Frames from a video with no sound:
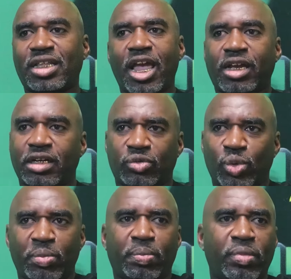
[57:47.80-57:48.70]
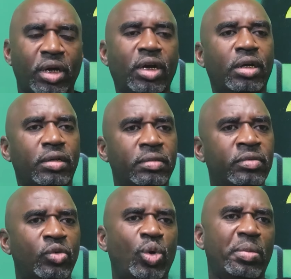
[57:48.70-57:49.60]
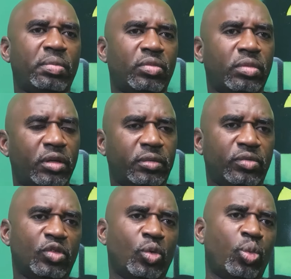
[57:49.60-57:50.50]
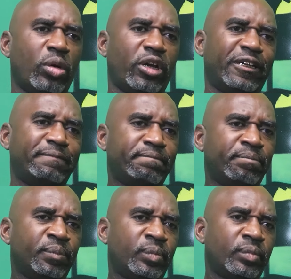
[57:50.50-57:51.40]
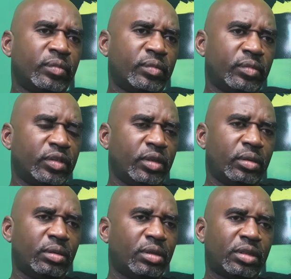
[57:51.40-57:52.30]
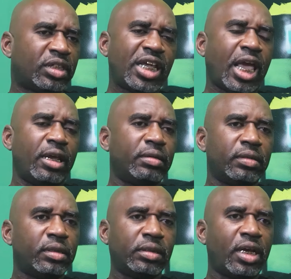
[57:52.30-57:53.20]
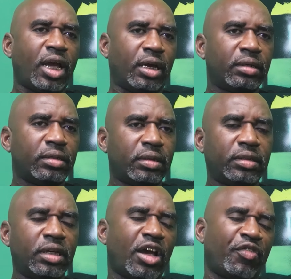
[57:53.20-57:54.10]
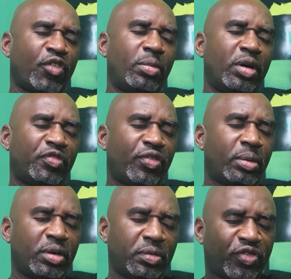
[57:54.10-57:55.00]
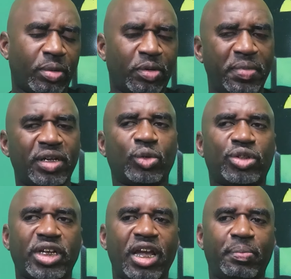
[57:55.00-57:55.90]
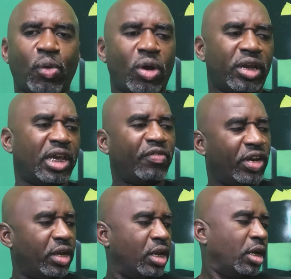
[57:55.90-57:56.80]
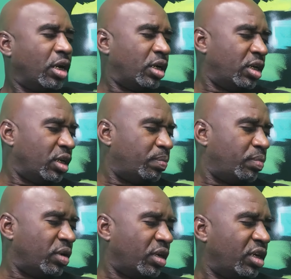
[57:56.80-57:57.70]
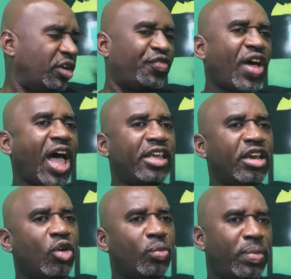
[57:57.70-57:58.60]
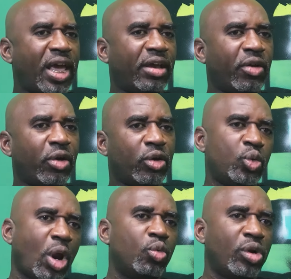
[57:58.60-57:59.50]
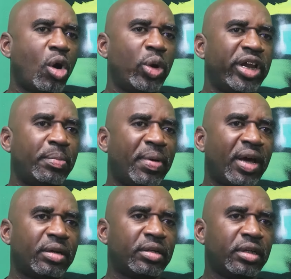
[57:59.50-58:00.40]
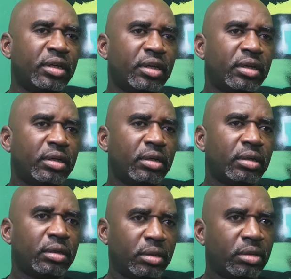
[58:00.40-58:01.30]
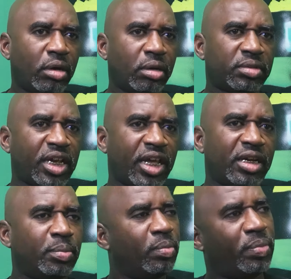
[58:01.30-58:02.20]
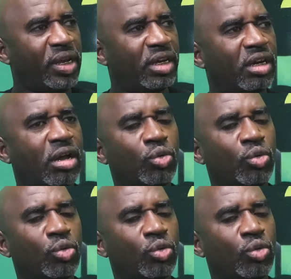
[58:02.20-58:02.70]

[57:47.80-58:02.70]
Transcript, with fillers: anything because when I don't, I've never mm, heard mm, anything for her like policy wise. I'm gonna do this for women. She but I'm saying from yeah, a, yeah, yeah, from a from a from a mental standpoint, giving a little a little five year old black girl who don't know any better you know what I'm saying? To be